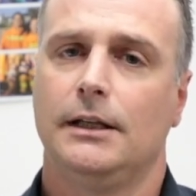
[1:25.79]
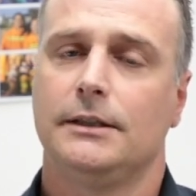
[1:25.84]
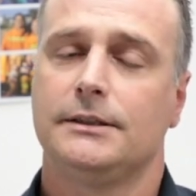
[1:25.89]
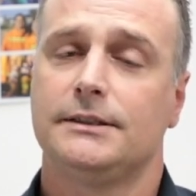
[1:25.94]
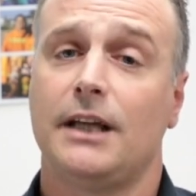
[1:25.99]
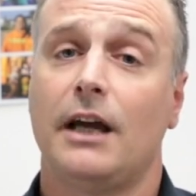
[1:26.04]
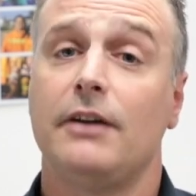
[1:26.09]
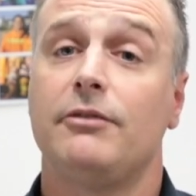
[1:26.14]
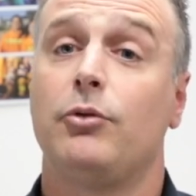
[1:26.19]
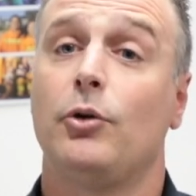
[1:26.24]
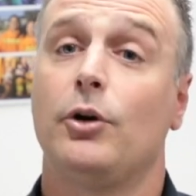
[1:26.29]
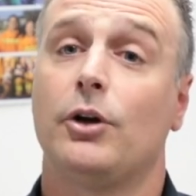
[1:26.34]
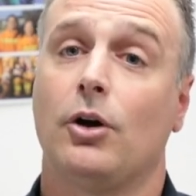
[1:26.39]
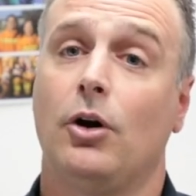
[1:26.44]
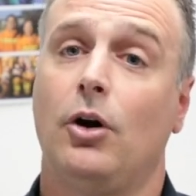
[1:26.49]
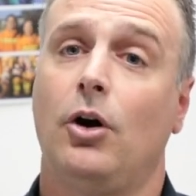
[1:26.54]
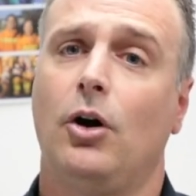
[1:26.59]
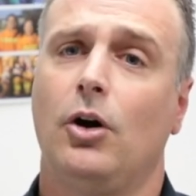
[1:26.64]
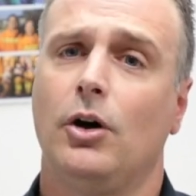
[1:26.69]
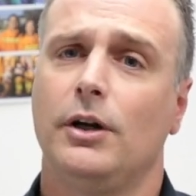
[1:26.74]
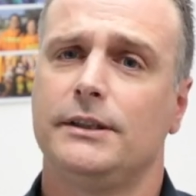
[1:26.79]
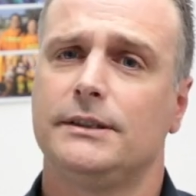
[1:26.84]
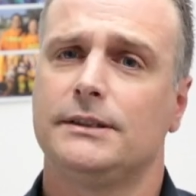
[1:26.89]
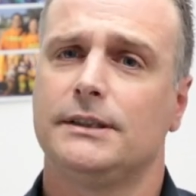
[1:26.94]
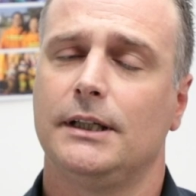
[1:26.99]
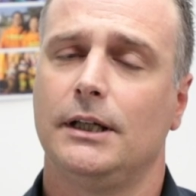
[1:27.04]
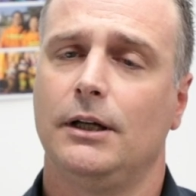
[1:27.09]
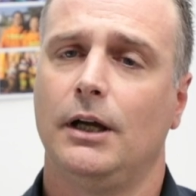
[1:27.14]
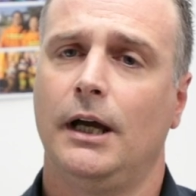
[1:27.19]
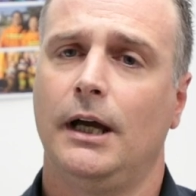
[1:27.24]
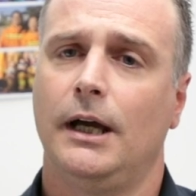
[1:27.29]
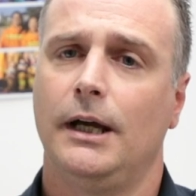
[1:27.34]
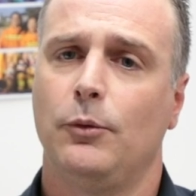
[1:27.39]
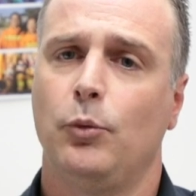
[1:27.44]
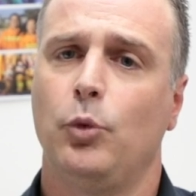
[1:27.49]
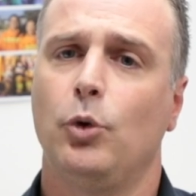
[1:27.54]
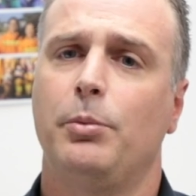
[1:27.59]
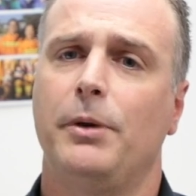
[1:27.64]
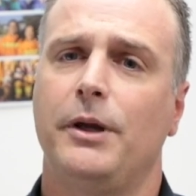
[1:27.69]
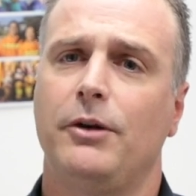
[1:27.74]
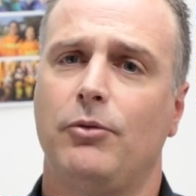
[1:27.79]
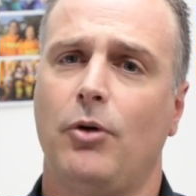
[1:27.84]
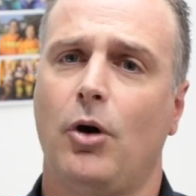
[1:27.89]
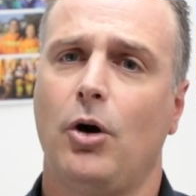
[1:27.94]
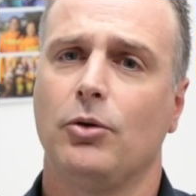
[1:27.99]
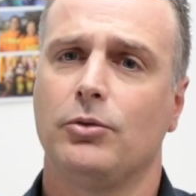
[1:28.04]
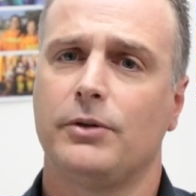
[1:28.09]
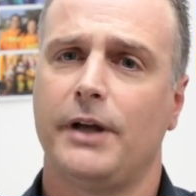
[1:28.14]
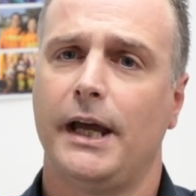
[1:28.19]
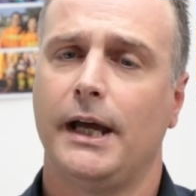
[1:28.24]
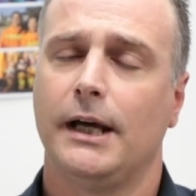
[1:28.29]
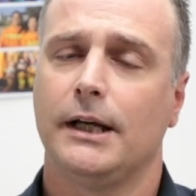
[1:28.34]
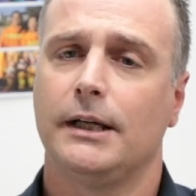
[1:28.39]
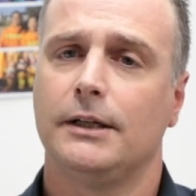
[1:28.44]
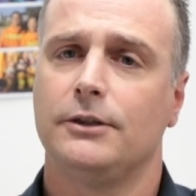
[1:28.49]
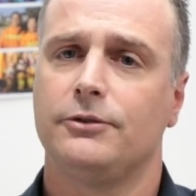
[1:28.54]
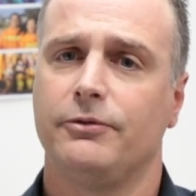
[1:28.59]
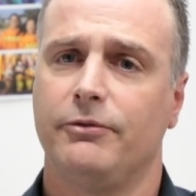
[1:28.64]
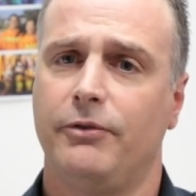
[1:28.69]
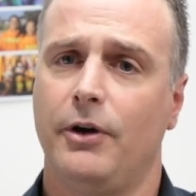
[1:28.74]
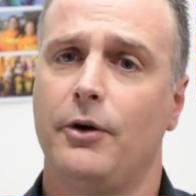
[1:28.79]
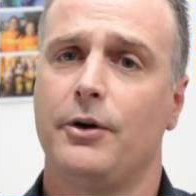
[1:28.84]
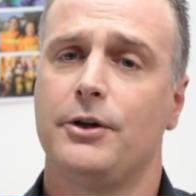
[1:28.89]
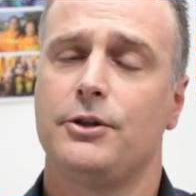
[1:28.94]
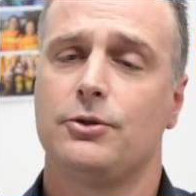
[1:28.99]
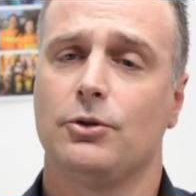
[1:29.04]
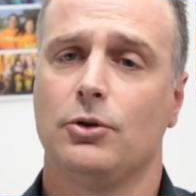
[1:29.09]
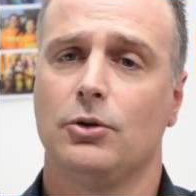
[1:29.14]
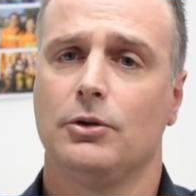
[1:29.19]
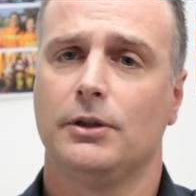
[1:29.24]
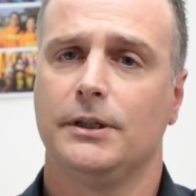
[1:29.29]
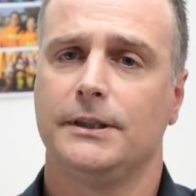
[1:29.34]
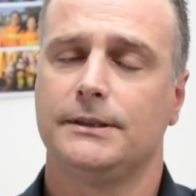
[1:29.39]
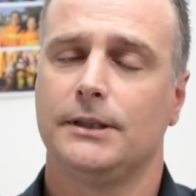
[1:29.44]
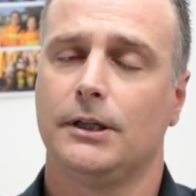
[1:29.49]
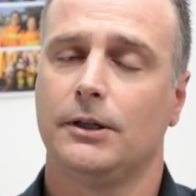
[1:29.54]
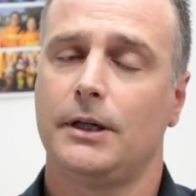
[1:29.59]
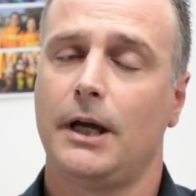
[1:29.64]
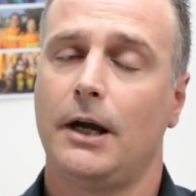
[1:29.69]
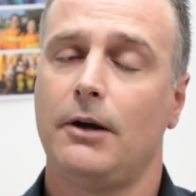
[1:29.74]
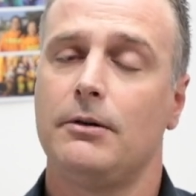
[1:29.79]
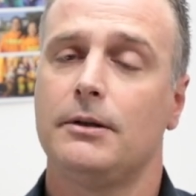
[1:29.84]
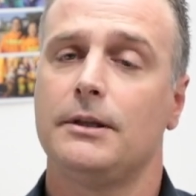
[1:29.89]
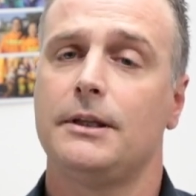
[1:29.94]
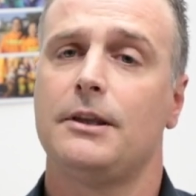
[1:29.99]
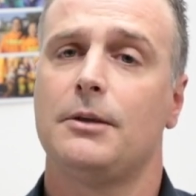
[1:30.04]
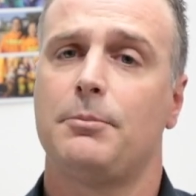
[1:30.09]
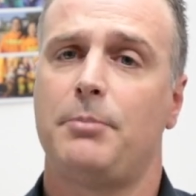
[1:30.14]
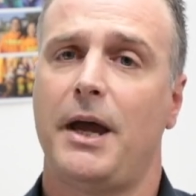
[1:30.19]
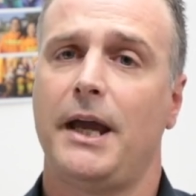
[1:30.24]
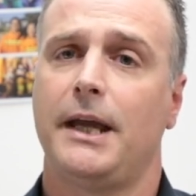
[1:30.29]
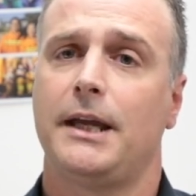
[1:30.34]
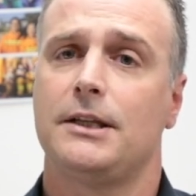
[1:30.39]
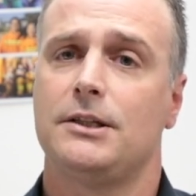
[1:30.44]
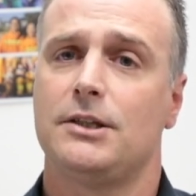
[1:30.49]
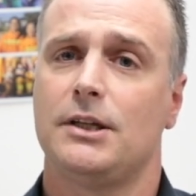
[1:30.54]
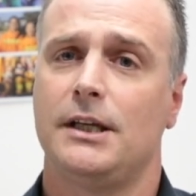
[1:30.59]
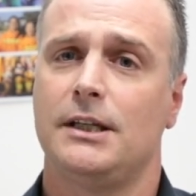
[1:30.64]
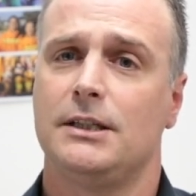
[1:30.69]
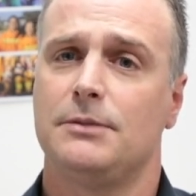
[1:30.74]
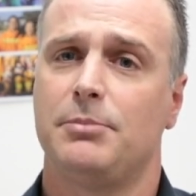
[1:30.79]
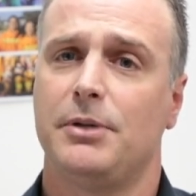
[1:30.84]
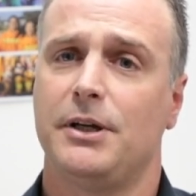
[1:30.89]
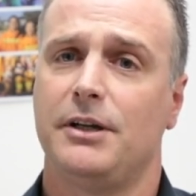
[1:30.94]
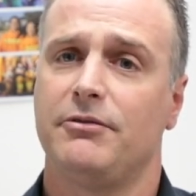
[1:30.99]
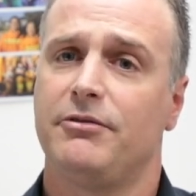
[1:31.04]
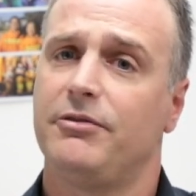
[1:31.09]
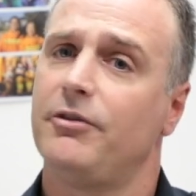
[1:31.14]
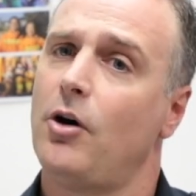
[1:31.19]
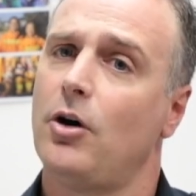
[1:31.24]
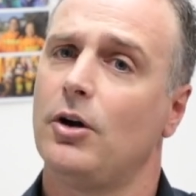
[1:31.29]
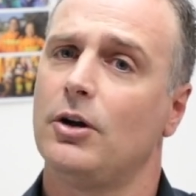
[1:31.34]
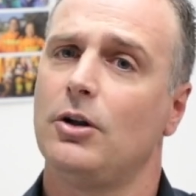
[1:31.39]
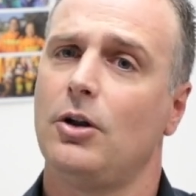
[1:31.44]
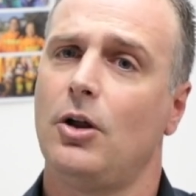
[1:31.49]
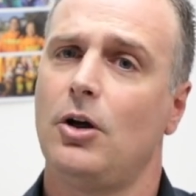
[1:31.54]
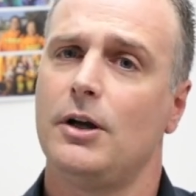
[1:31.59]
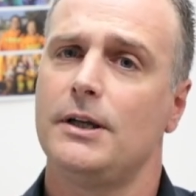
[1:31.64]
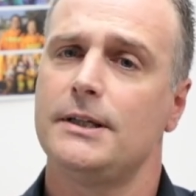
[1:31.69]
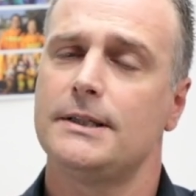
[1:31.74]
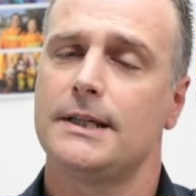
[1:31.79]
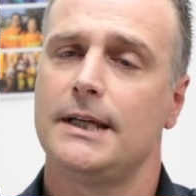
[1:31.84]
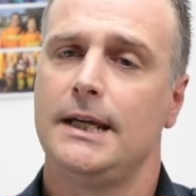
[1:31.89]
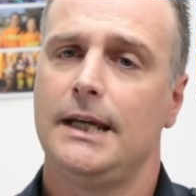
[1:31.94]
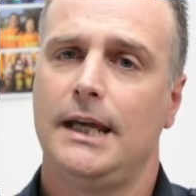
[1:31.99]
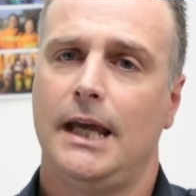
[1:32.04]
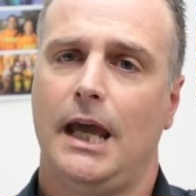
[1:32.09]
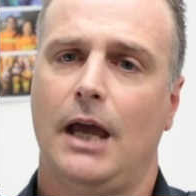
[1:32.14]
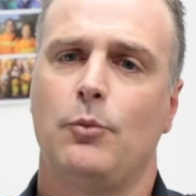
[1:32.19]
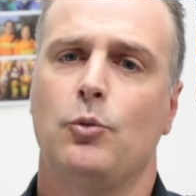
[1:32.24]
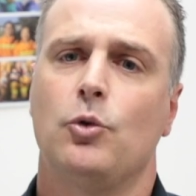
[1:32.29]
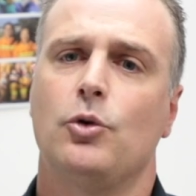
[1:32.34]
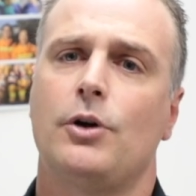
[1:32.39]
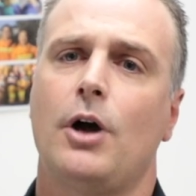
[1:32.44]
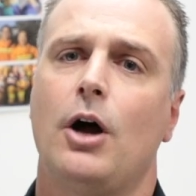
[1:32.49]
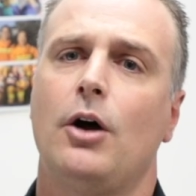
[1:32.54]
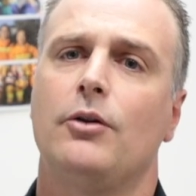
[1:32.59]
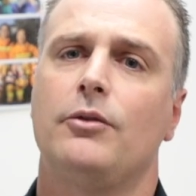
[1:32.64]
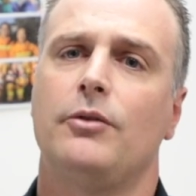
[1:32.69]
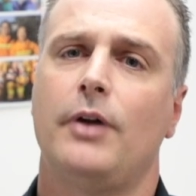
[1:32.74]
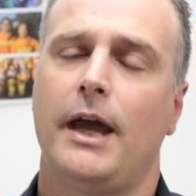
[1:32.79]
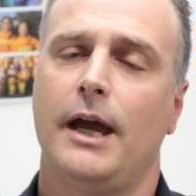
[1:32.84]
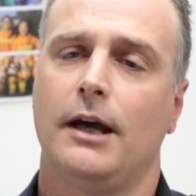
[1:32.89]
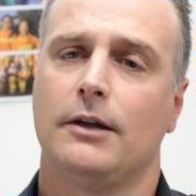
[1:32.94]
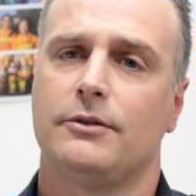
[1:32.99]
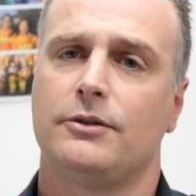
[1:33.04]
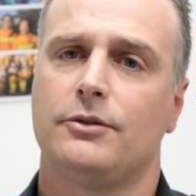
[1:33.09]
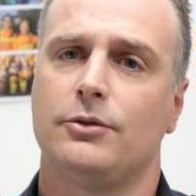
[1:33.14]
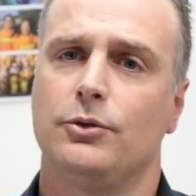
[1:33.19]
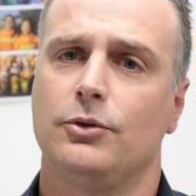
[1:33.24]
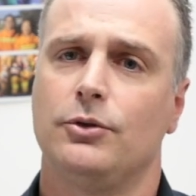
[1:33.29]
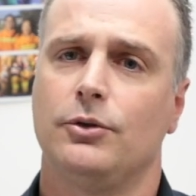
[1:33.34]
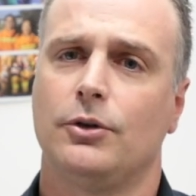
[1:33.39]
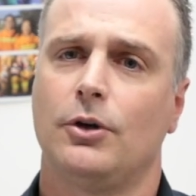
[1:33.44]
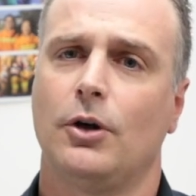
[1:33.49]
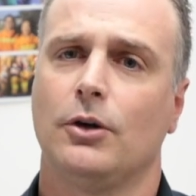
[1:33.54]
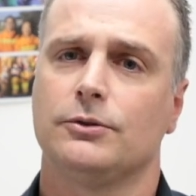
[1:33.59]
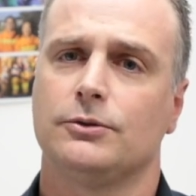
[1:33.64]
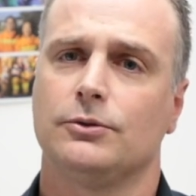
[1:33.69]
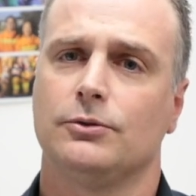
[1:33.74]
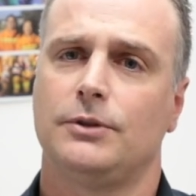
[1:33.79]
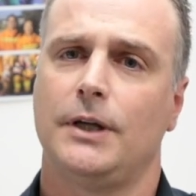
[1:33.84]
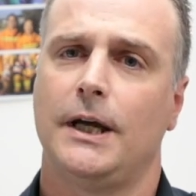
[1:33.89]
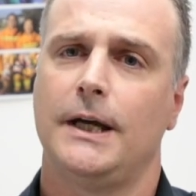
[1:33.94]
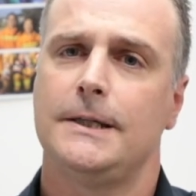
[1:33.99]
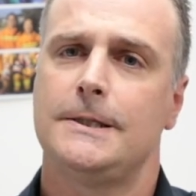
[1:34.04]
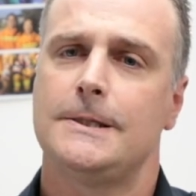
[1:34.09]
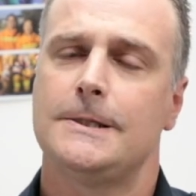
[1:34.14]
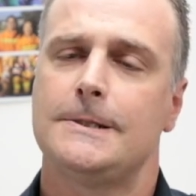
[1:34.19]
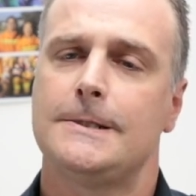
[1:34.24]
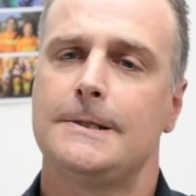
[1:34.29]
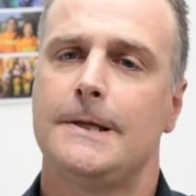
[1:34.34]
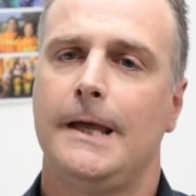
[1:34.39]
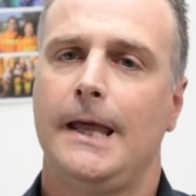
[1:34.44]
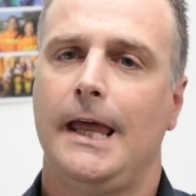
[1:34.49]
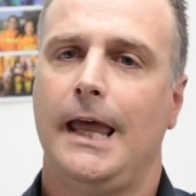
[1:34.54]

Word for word: Safe Work at Heights uh, will be rolled out very shortly. So currently the package is being finalised and will go out to consultation